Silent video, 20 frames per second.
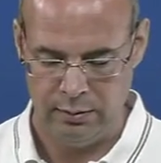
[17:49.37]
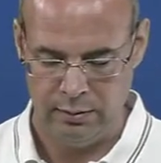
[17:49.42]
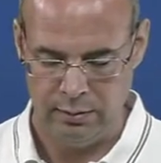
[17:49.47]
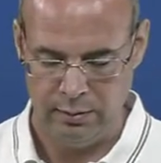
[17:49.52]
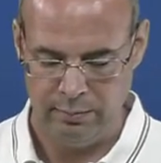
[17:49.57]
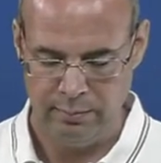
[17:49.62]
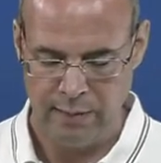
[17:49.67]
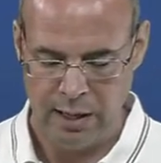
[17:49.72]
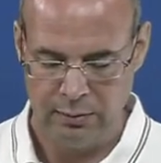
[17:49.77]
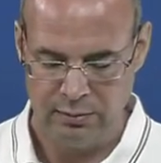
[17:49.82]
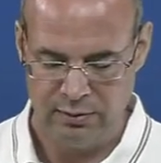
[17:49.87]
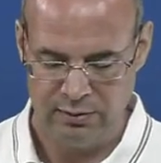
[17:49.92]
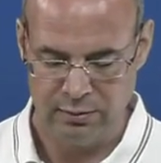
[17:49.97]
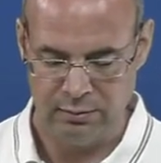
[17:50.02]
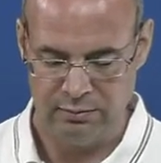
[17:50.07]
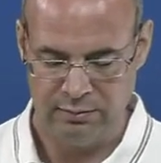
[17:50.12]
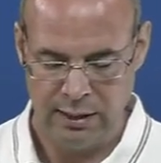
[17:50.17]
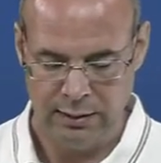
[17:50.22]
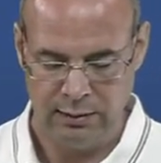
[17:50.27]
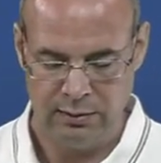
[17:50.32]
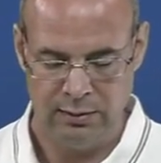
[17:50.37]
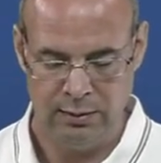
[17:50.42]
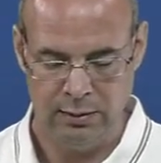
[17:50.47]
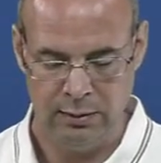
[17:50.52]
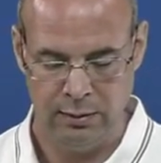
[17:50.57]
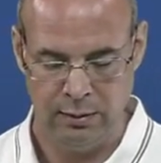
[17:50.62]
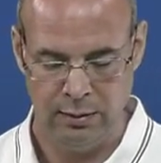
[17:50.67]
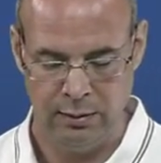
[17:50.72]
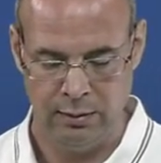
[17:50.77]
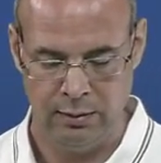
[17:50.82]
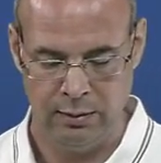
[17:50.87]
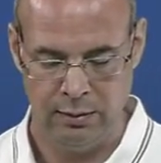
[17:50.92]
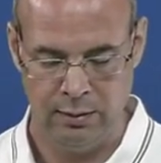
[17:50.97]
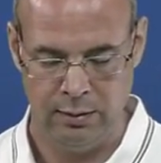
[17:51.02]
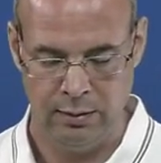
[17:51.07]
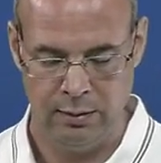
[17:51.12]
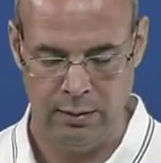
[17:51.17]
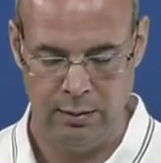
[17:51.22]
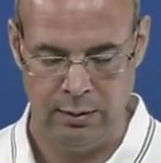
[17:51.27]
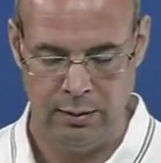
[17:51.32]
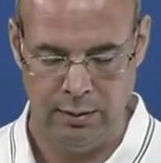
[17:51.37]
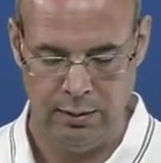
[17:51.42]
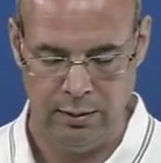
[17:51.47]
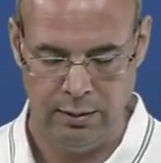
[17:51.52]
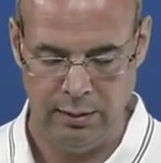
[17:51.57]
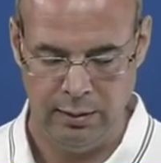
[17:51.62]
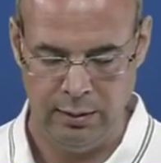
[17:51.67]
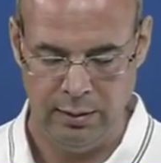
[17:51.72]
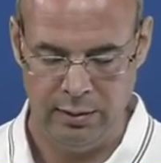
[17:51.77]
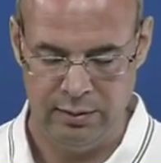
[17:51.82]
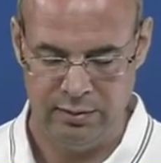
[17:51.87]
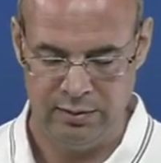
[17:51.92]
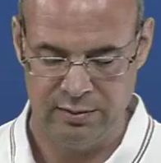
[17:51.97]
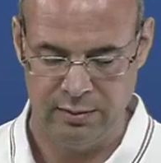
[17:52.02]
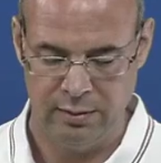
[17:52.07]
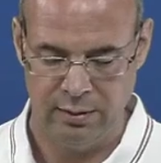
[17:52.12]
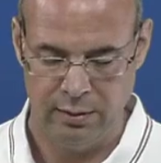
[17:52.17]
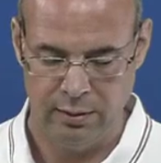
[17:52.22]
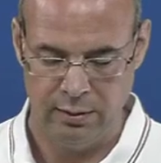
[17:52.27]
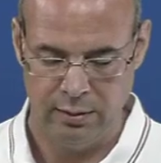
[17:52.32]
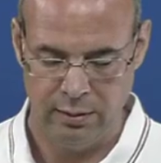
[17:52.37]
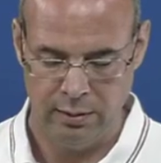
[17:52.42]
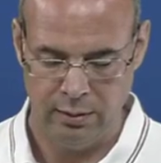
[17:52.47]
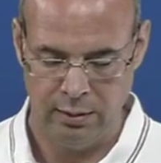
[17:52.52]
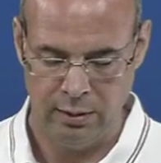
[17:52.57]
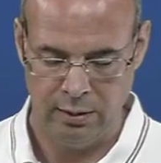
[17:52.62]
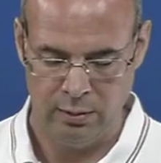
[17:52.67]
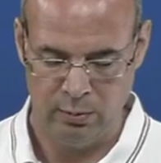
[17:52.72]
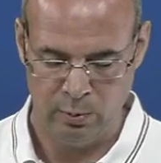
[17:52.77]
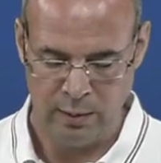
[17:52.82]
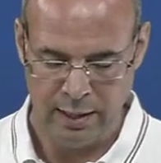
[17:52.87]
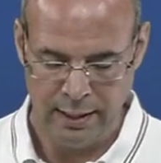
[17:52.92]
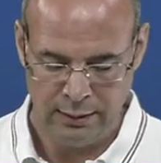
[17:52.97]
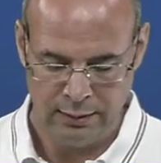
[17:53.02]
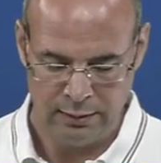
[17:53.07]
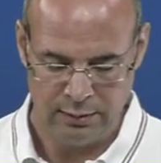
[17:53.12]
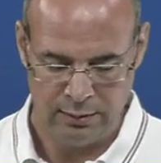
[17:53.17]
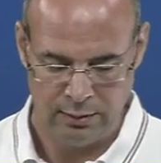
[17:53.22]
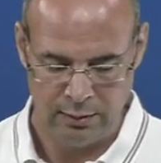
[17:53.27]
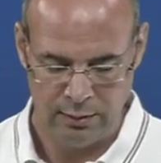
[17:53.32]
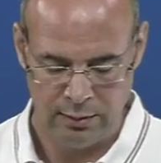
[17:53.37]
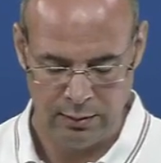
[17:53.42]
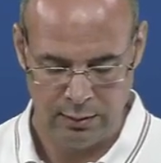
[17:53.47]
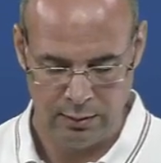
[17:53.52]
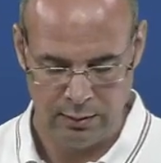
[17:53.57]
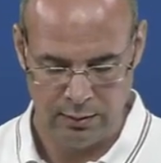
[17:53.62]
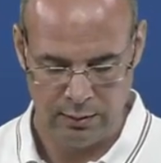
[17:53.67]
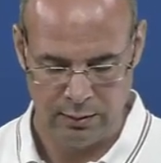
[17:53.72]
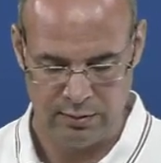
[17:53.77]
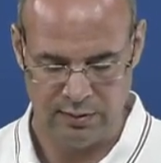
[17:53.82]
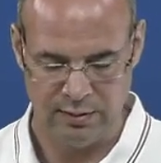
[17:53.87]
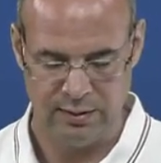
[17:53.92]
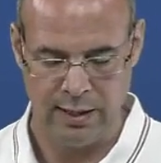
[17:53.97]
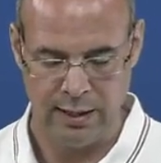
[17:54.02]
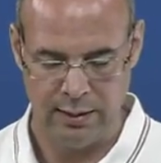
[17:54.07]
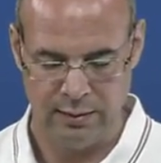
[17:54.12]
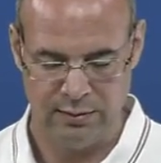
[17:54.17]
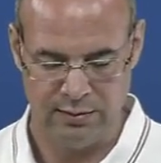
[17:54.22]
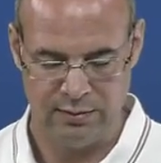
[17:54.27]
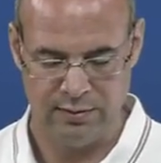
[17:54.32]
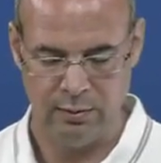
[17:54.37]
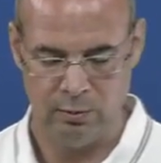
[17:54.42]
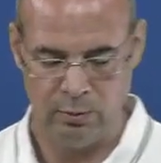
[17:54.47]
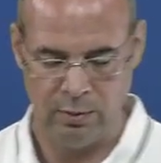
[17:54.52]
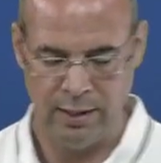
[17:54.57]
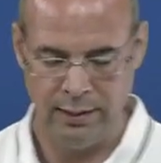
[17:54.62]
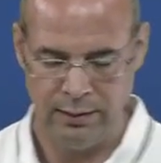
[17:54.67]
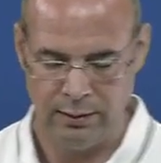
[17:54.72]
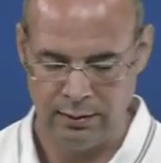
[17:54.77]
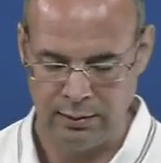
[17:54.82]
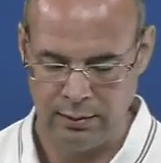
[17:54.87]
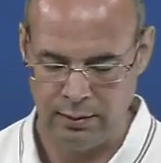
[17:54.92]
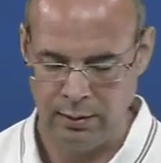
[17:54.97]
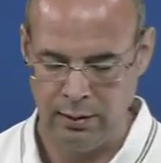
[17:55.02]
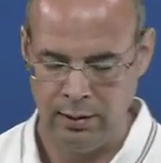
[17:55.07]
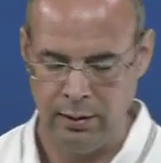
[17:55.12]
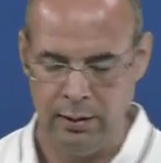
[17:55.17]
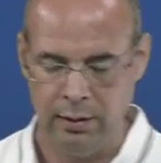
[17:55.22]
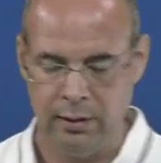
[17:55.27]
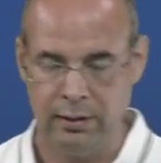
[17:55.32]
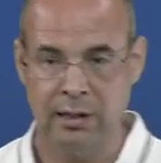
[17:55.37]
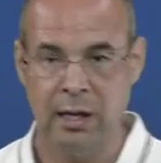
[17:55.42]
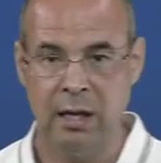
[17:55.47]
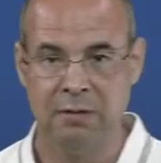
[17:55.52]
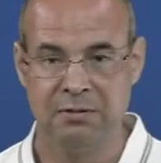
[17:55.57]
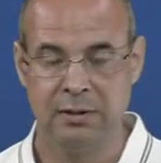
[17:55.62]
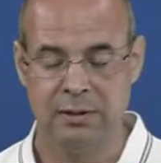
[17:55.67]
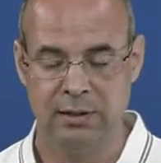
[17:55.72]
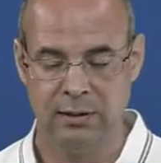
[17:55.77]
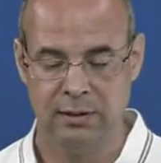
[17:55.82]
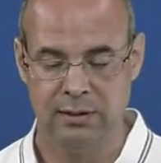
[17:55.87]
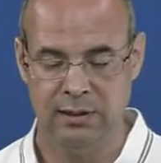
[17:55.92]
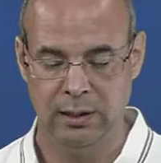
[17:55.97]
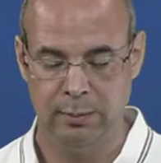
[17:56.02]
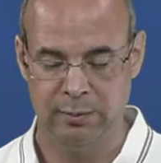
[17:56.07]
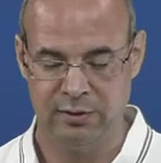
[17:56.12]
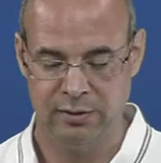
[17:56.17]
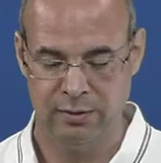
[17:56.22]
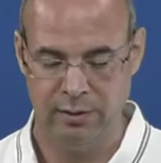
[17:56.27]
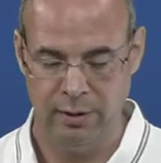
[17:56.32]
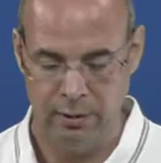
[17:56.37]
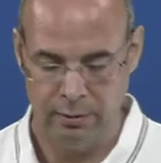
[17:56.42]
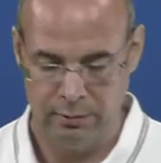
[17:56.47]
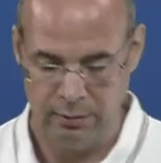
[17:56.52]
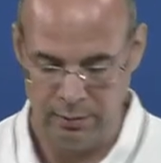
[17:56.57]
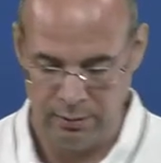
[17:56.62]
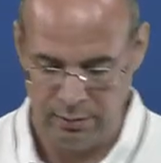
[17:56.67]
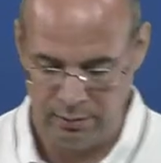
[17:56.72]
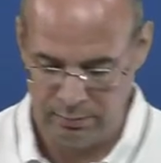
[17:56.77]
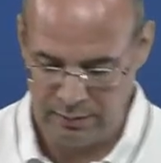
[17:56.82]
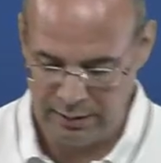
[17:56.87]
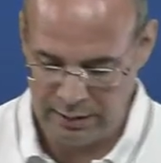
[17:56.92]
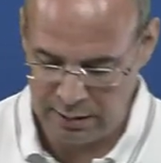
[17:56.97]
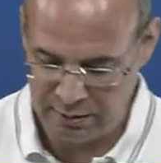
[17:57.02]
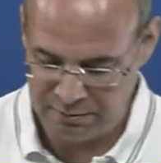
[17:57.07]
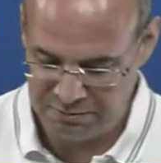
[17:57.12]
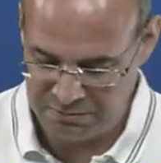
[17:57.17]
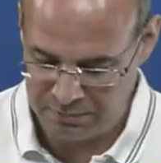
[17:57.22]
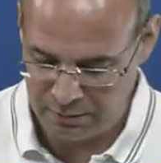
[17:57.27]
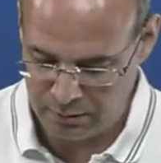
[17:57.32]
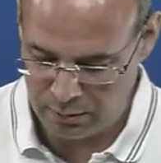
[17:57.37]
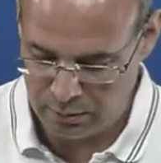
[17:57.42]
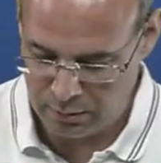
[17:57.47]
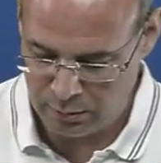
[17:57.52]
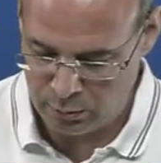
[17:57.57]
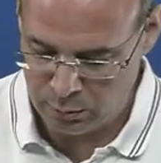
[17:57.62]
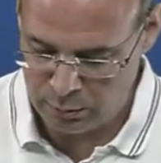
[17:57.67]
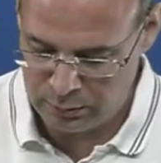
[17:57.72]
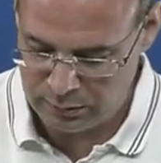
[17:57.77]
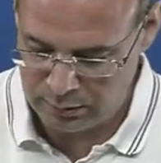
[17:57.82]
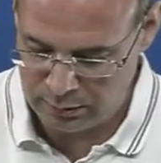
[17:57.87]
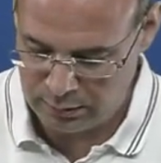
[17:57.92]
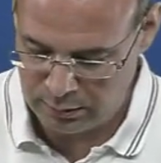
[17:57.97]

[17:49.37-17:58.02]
Mount Soracte is white, stands white, covered in deep snow. We have ut,